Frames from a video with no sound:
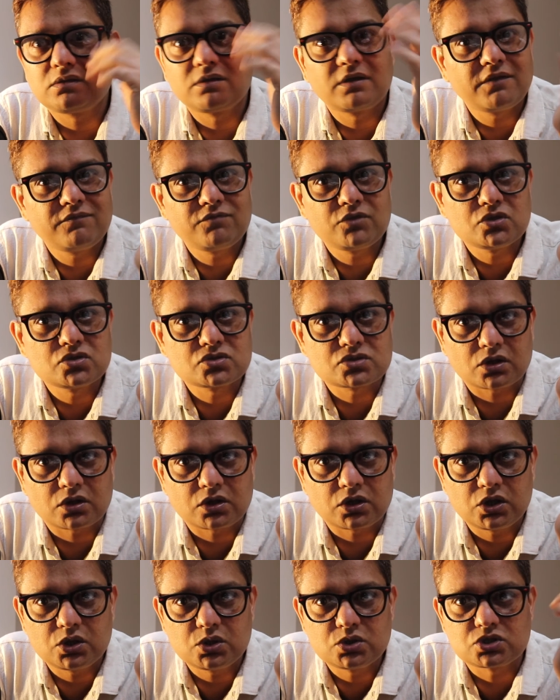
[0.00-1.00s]
reviews
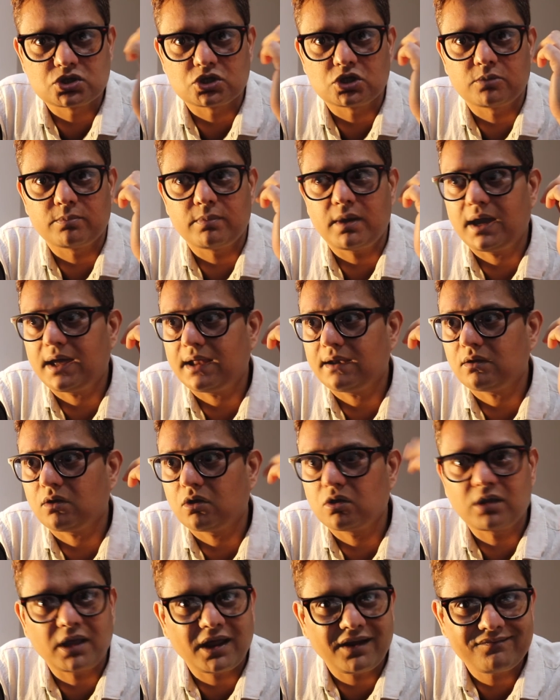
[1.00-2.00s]
on YouTube and
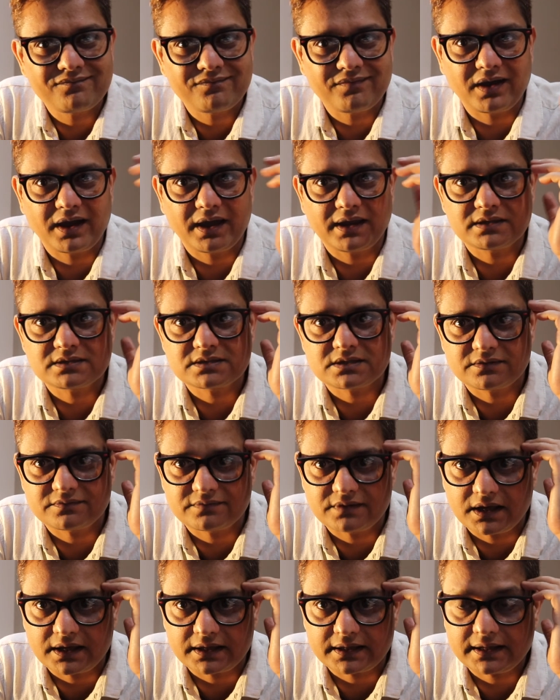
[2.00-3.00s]
on Headfire and stuff
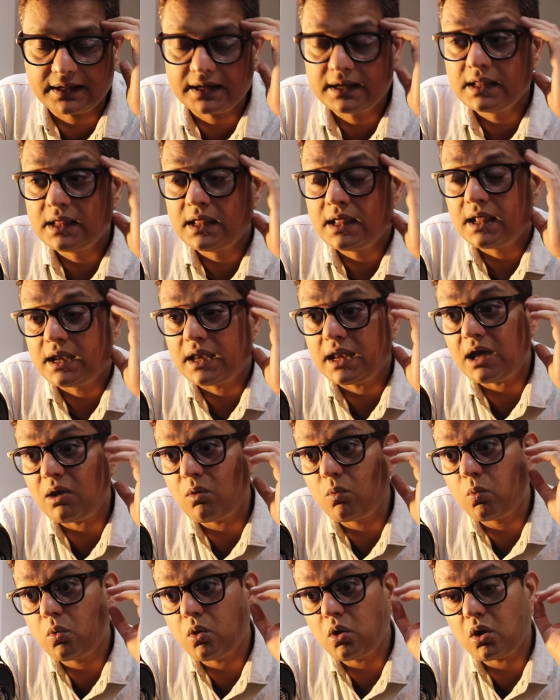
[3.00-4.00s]
like that. Now
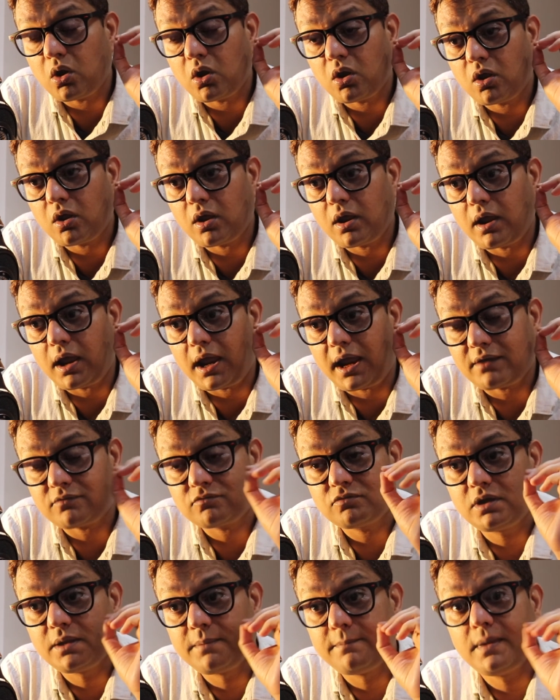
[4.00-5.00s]
what
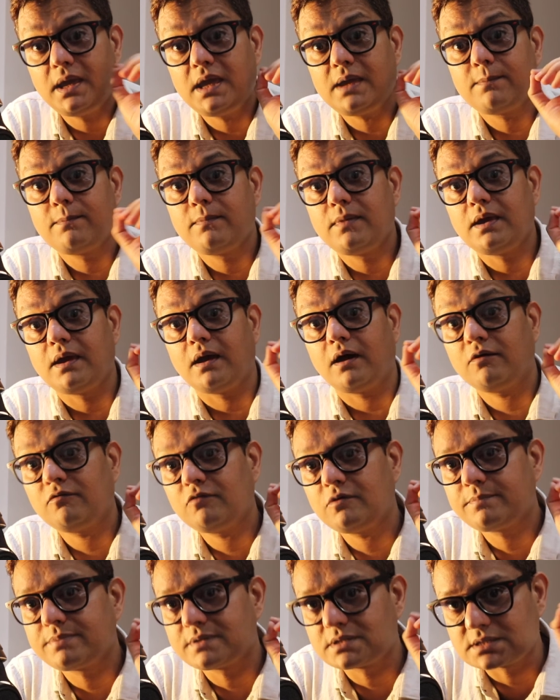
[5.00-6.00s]
actually made me
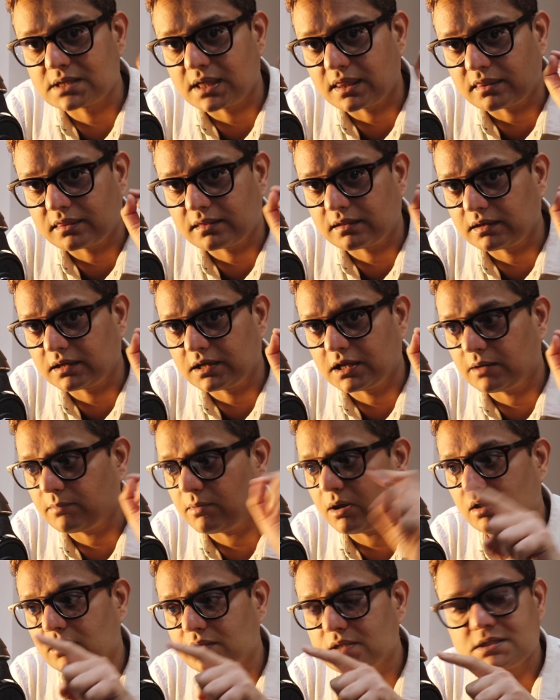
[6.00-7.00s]
100% thinking
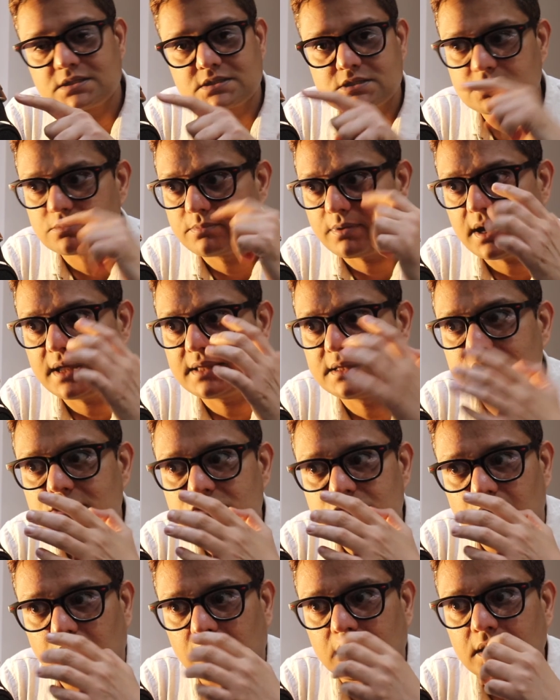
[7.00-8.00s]
about this to buy this
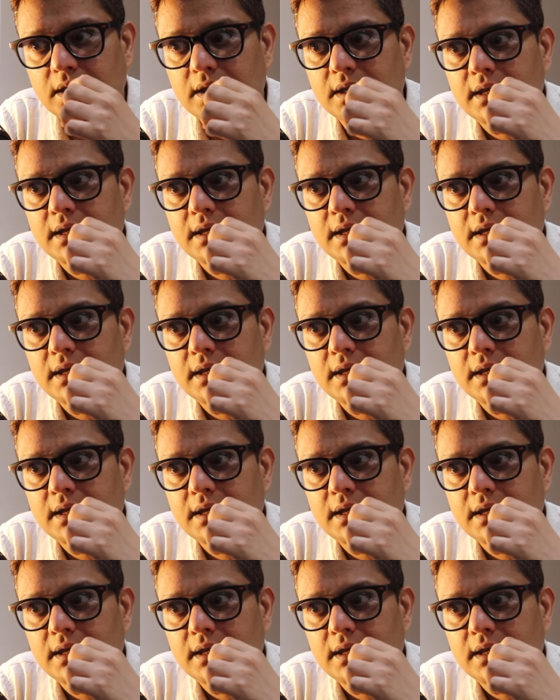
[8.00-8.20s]
one